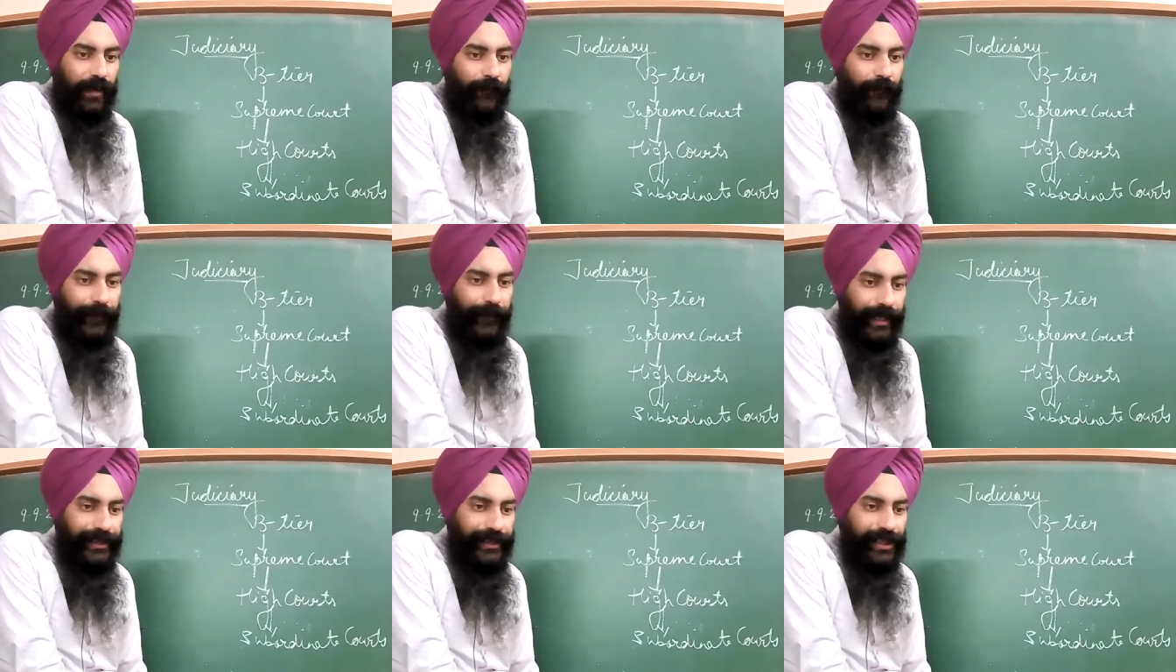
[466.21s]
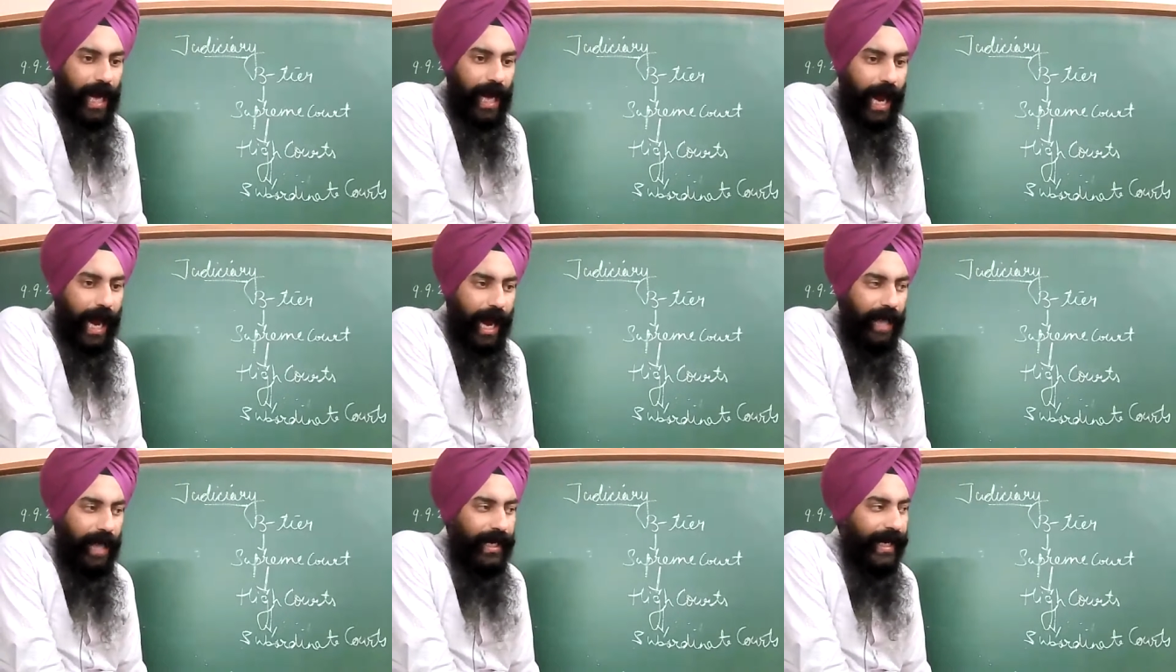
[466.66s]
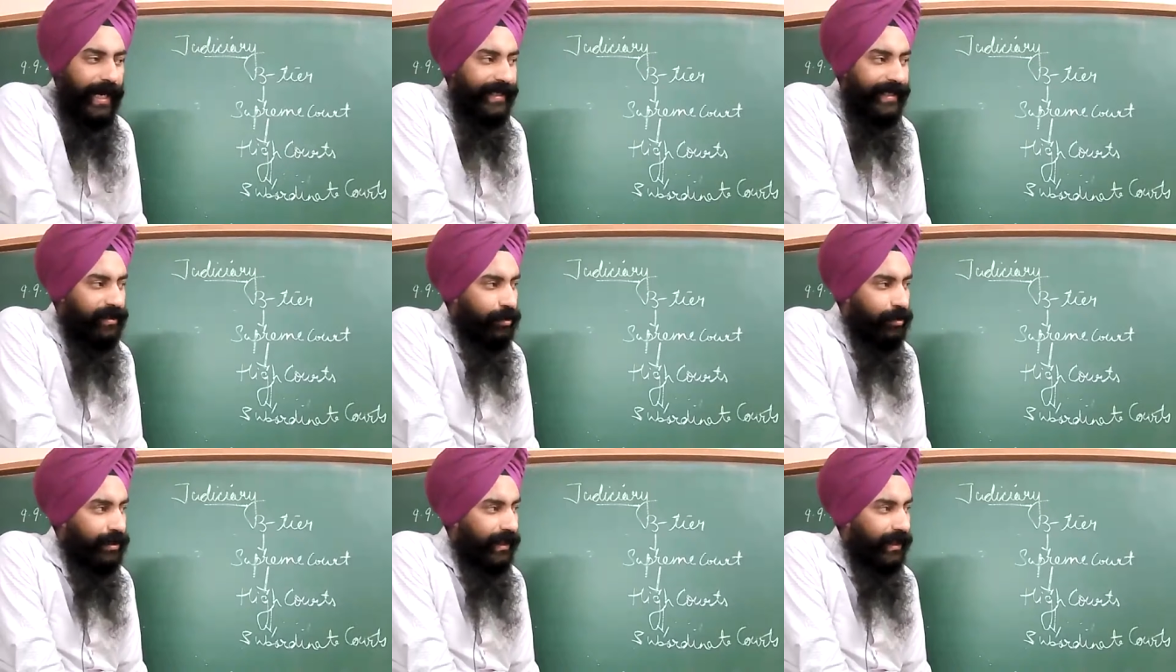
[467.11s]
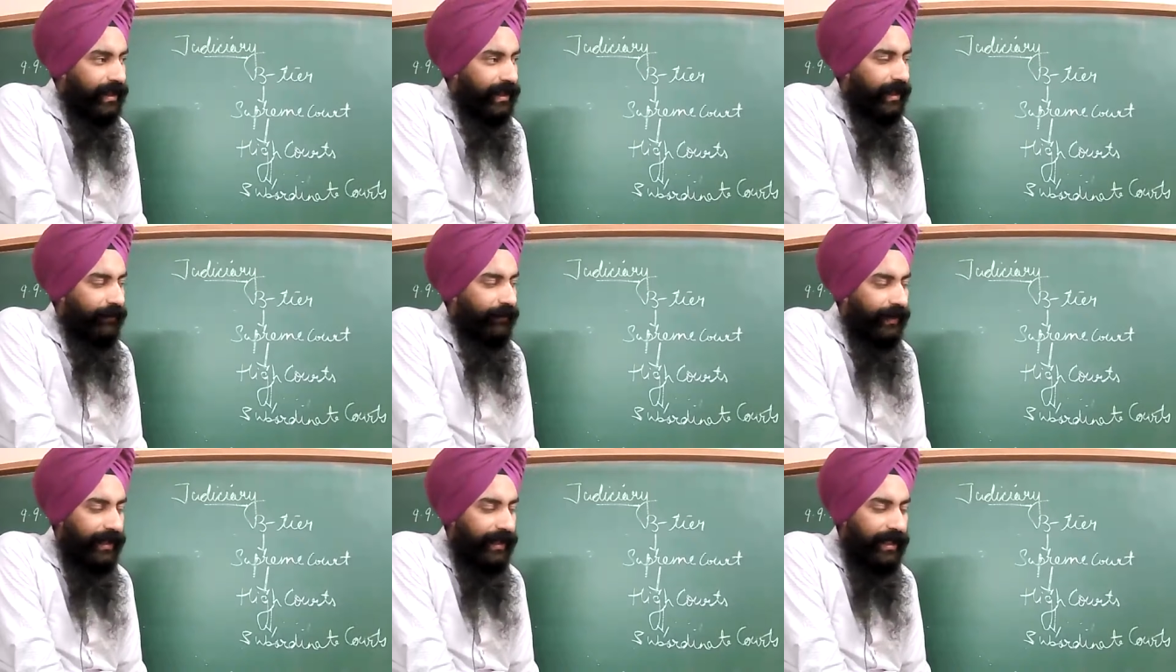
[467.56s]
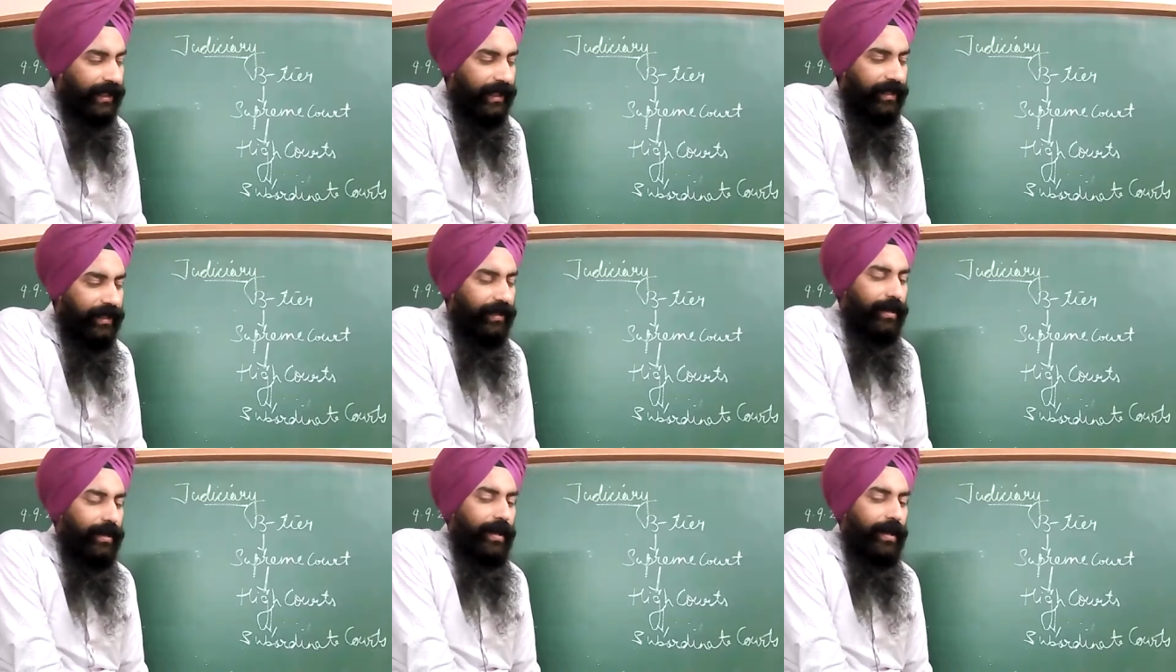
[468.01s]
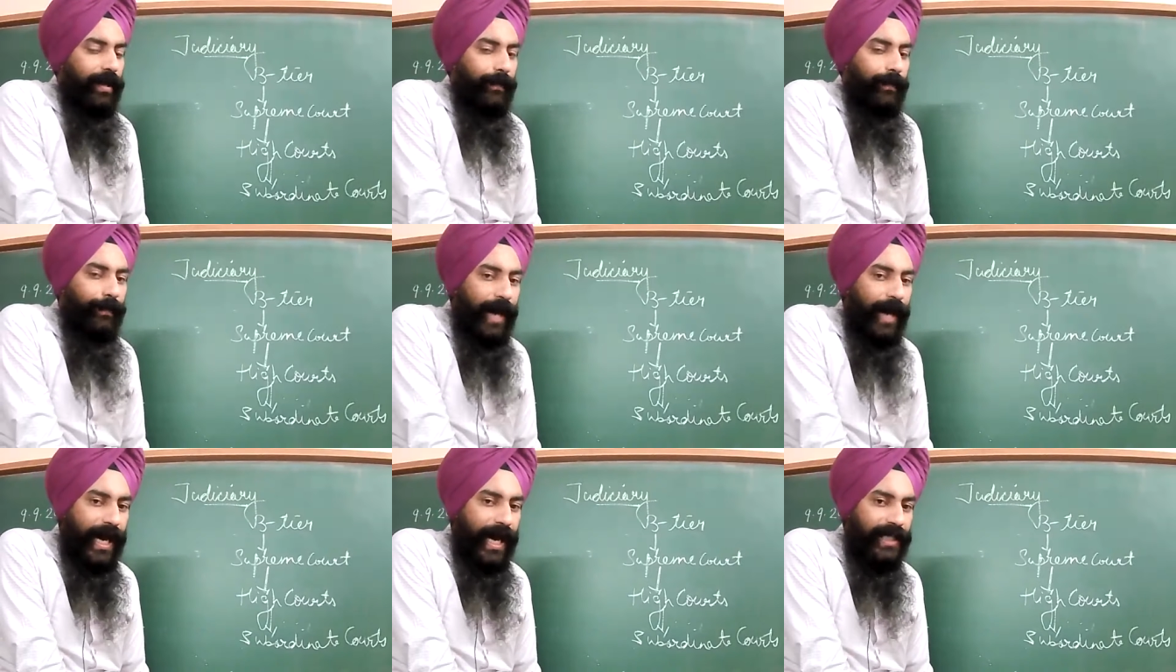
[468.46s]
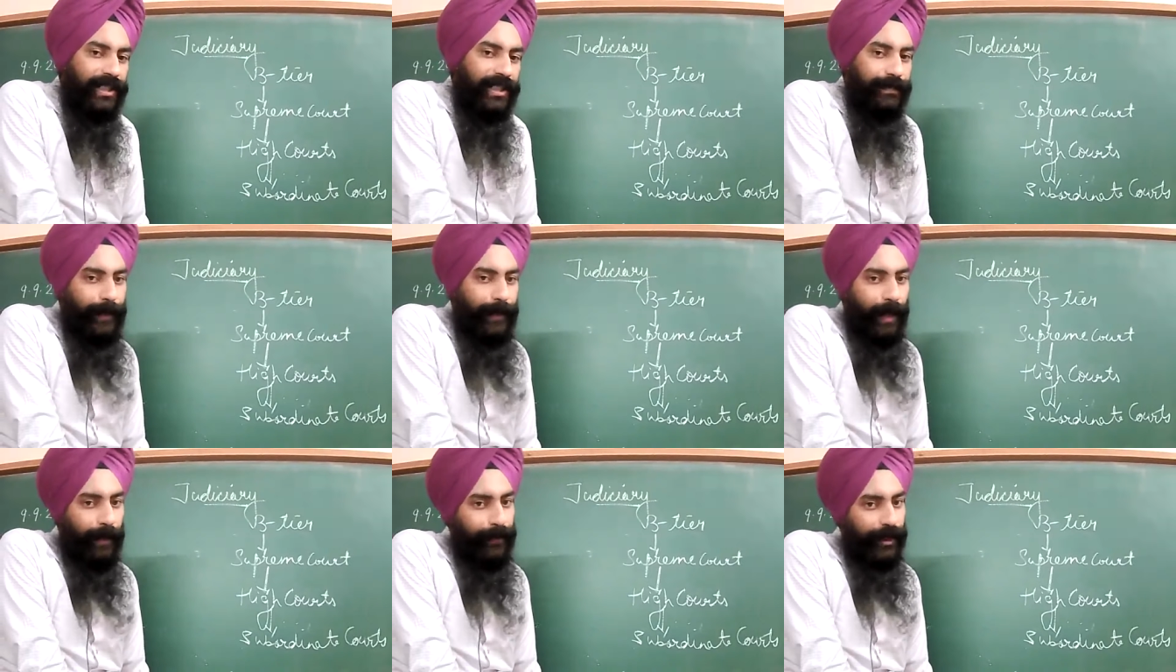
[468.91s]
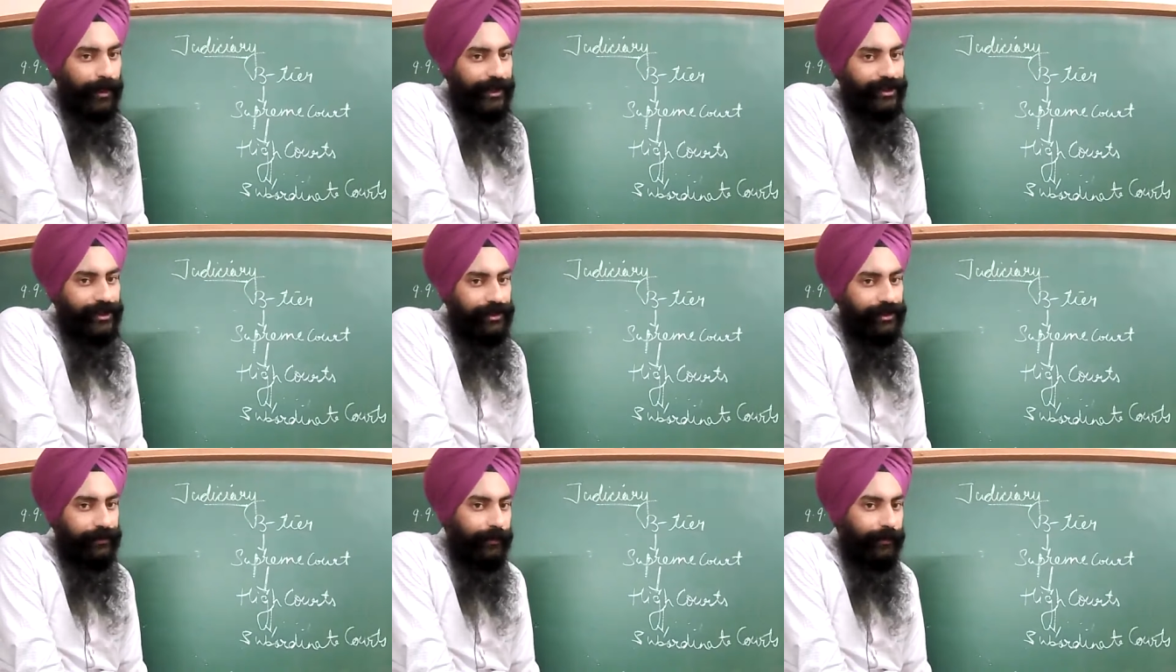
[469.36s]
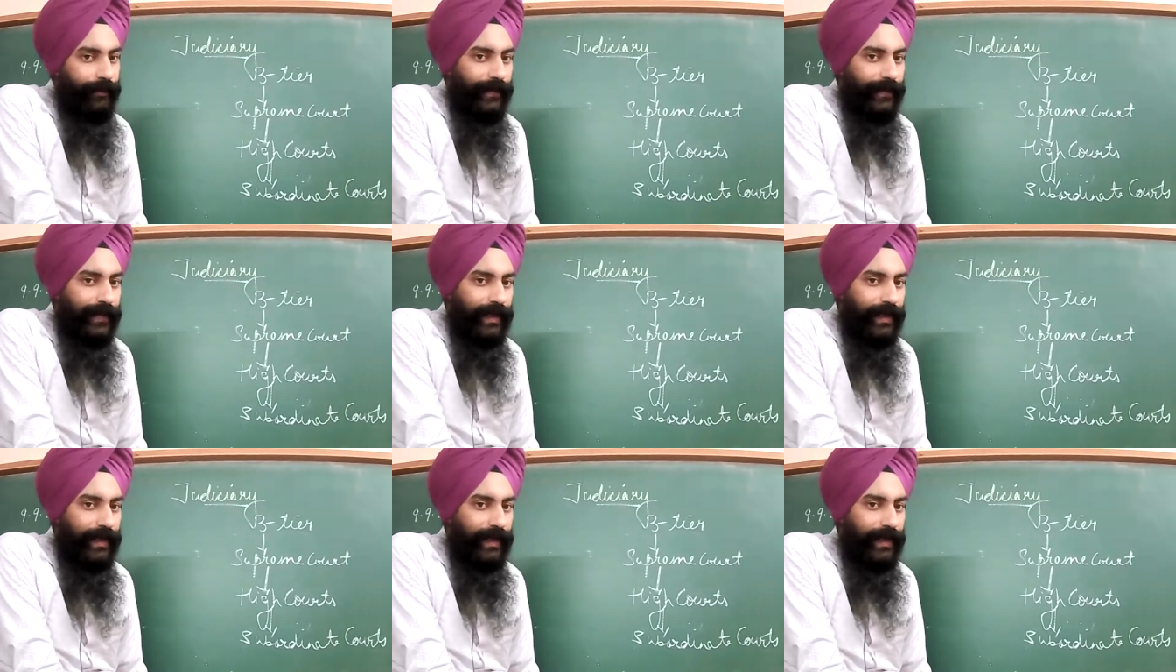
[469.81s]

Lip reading: which are associated with the mass population,